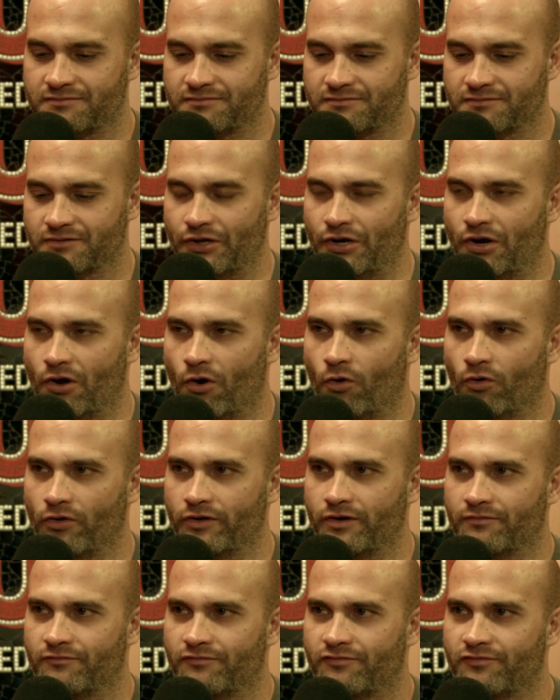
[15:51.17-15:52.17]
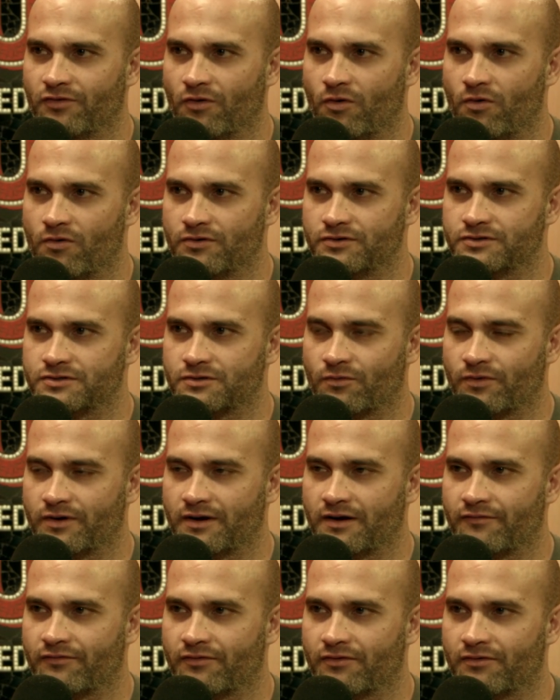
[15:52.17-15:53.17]
linoleum floors or
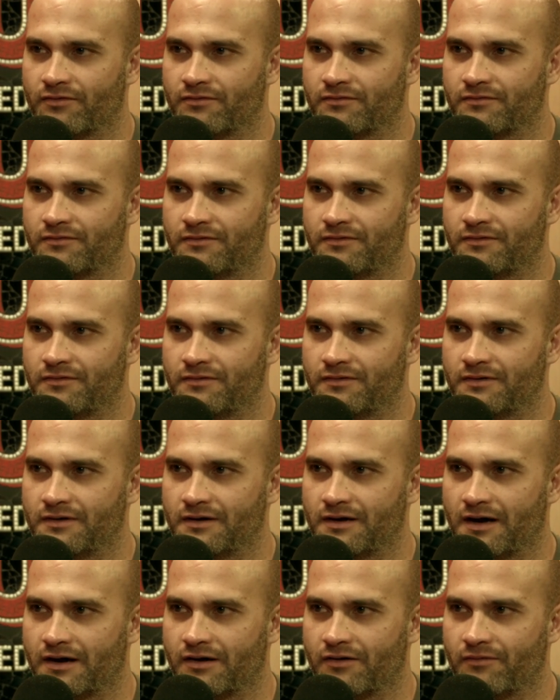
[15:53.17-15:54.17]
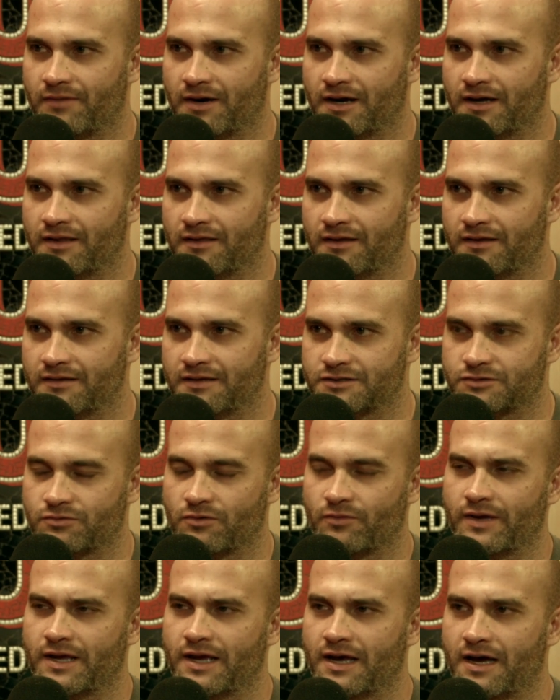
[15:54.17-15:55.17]
whatever. Yeah, those are fine. I don't mind that. That's
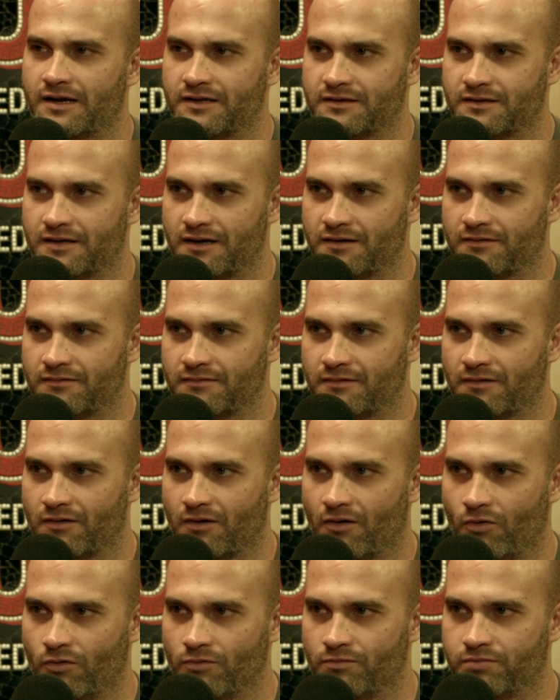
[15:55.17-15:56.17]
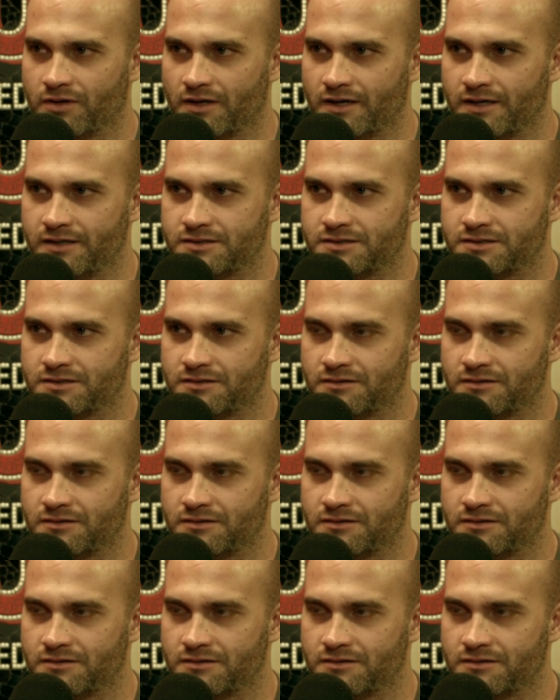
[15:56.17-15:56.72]
what we had at that old place.